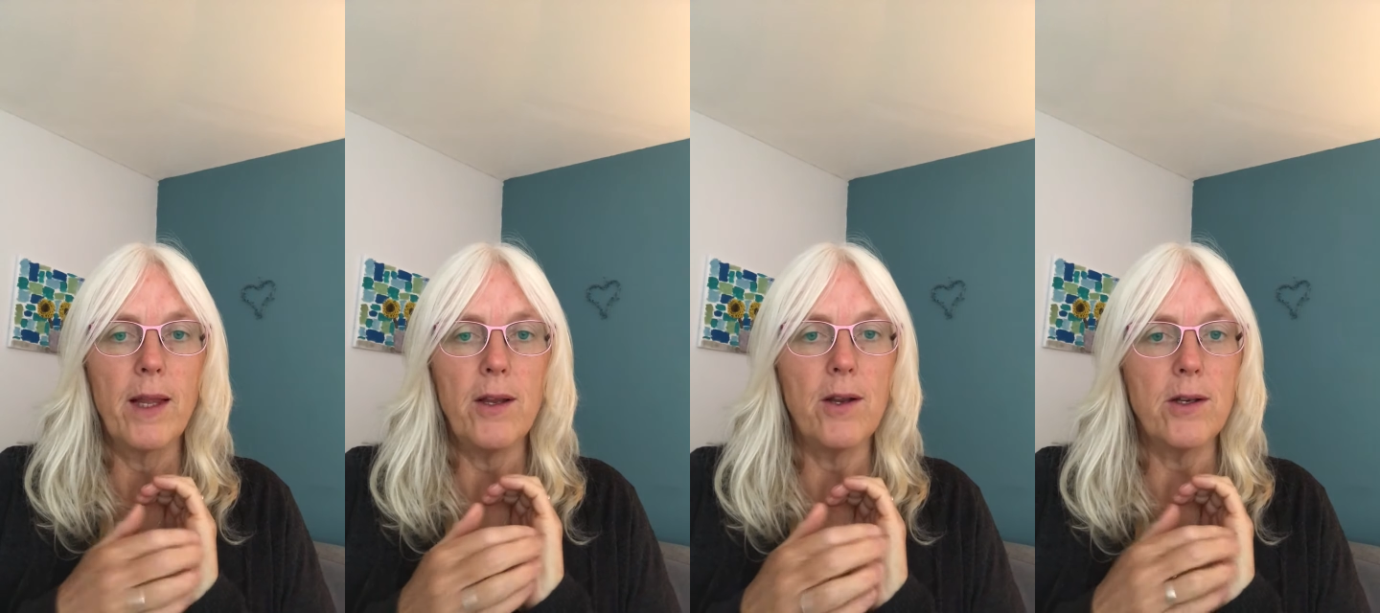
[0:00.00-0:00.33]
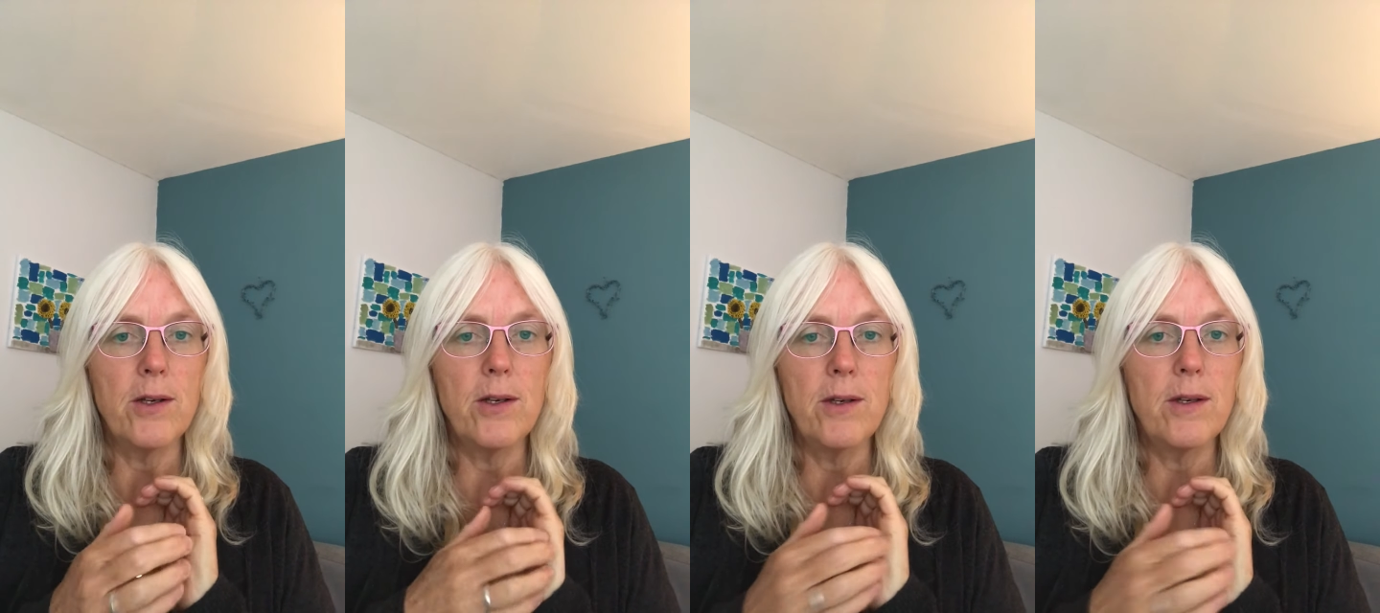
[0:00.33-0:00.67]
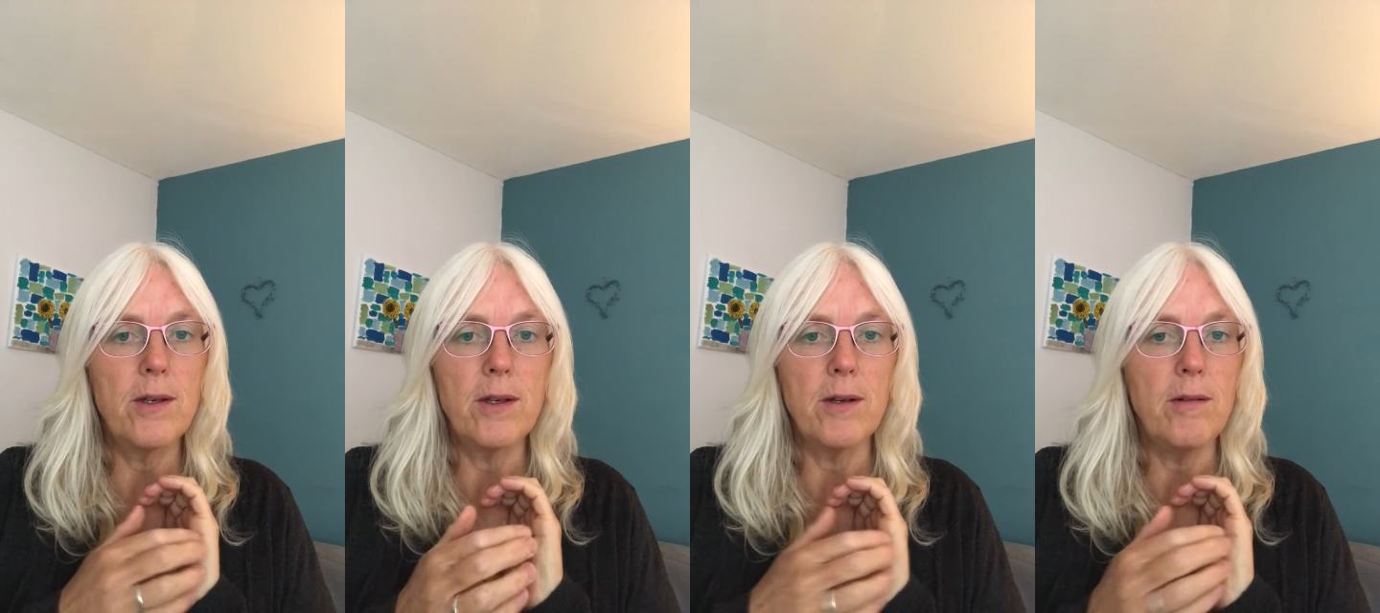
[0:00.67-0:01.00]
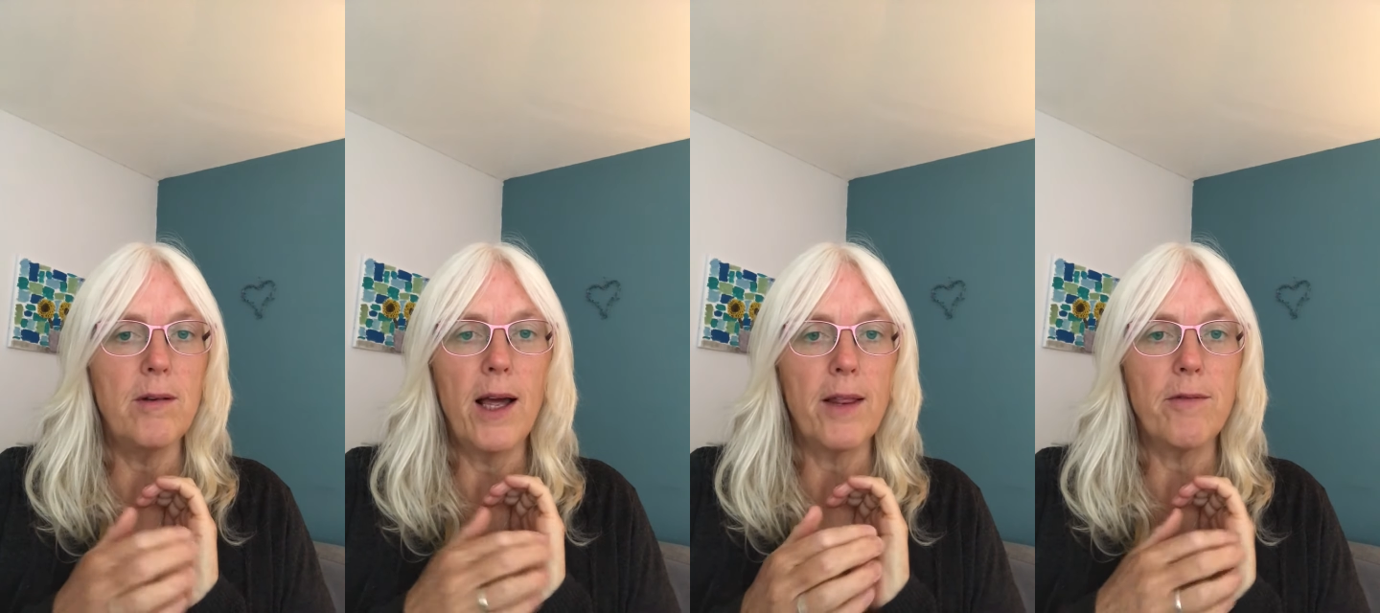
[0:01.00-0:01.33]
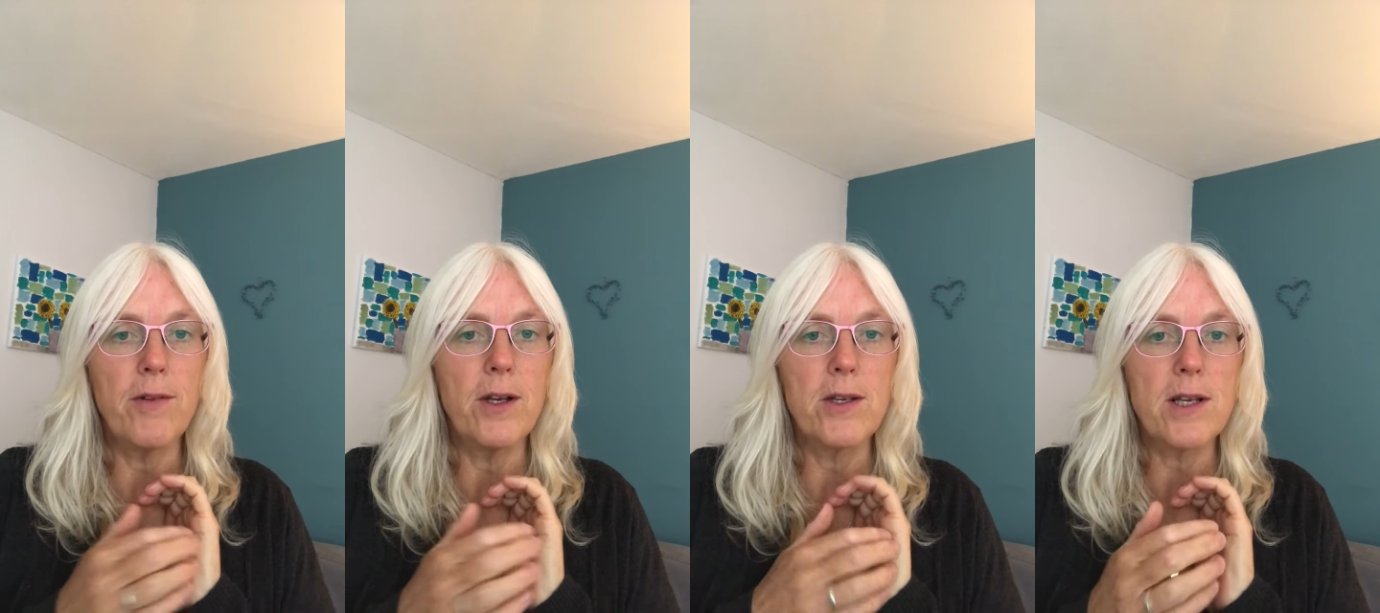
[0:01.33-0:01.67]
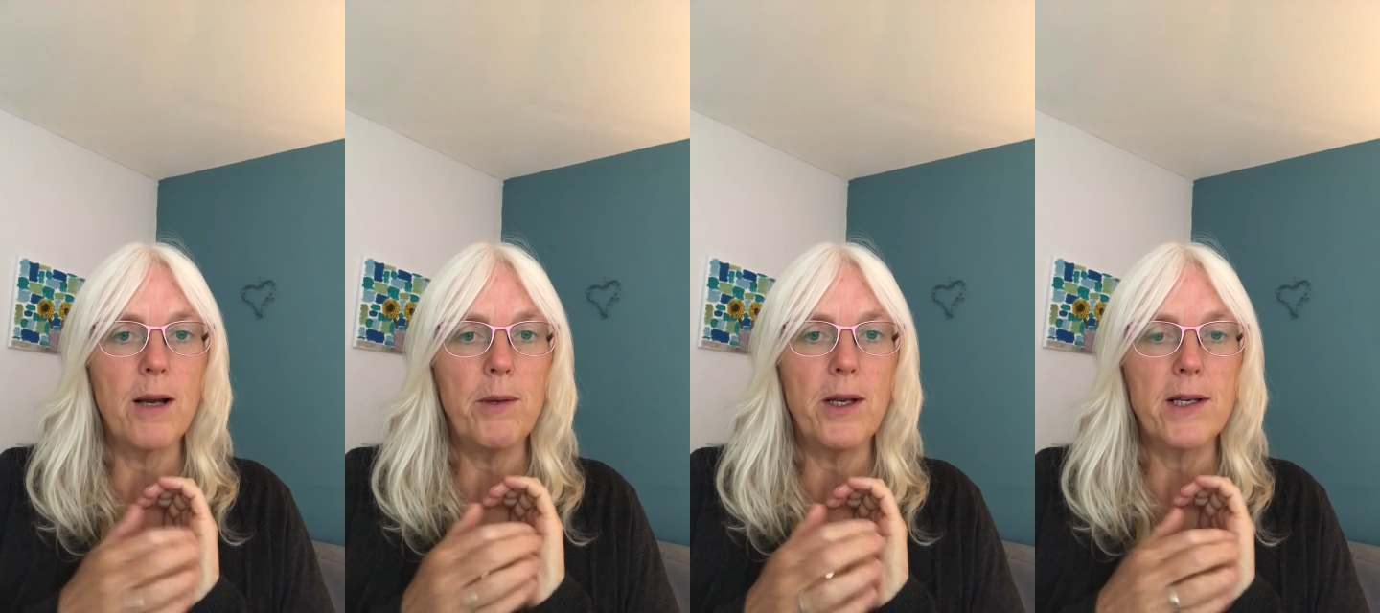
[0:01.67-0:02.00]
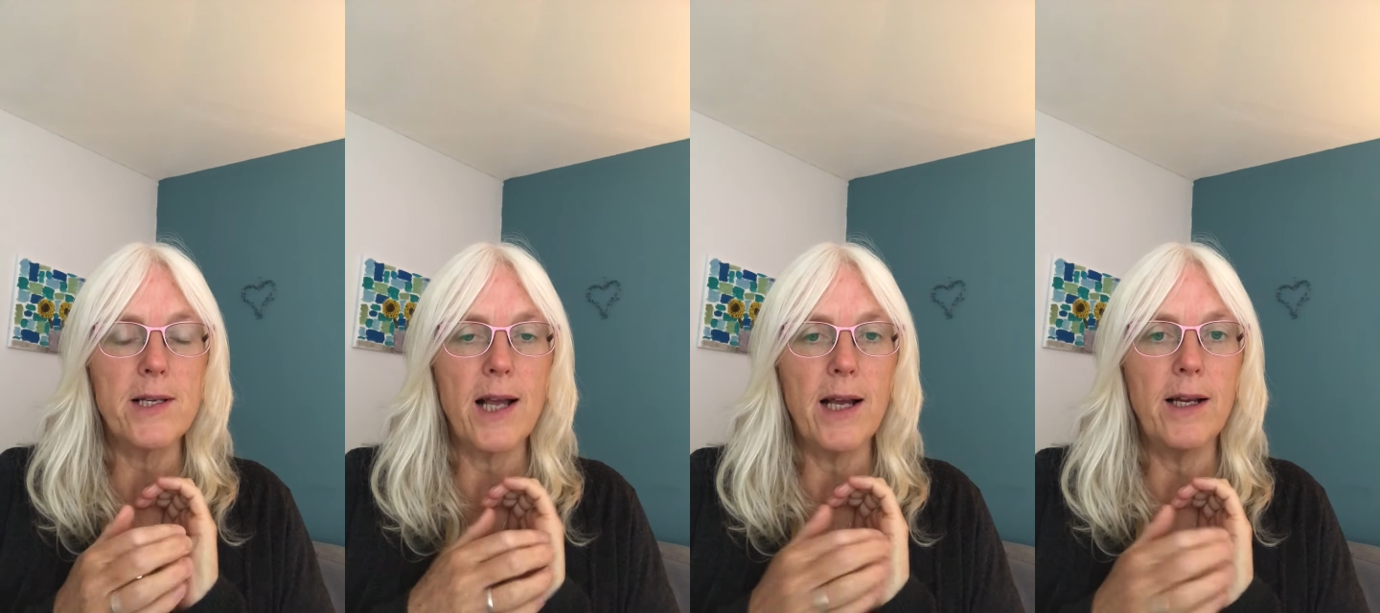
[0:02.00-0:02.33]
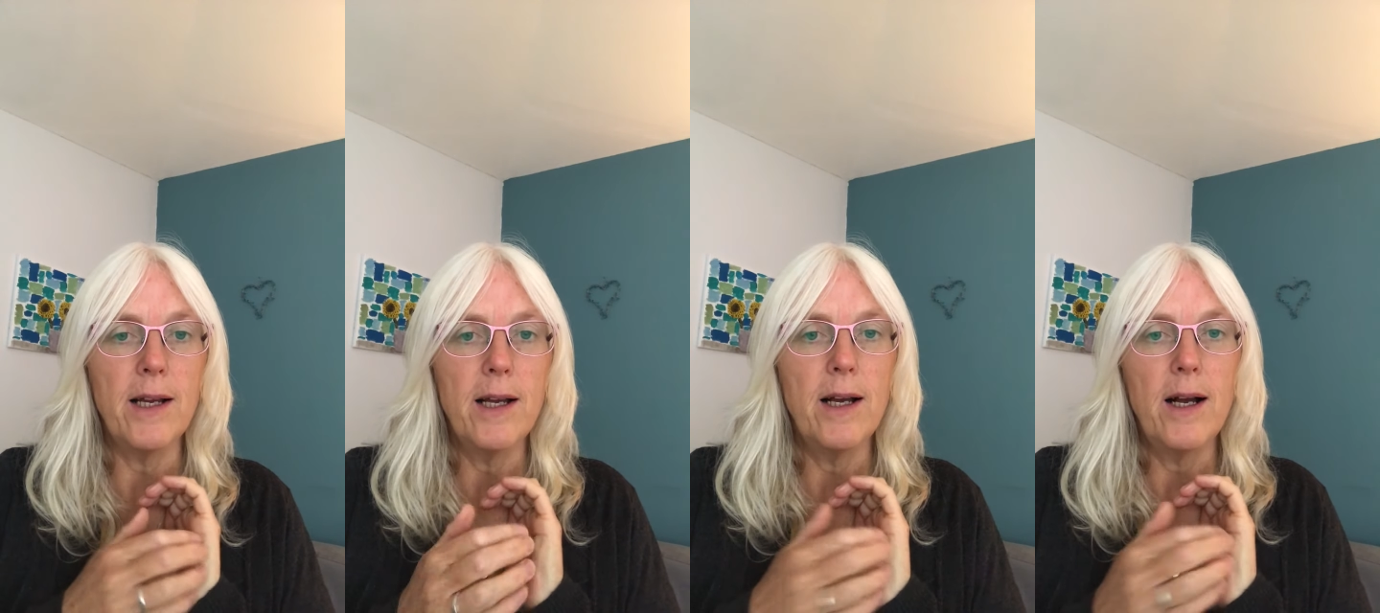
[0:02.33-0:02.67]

You could do, like the first time you could say,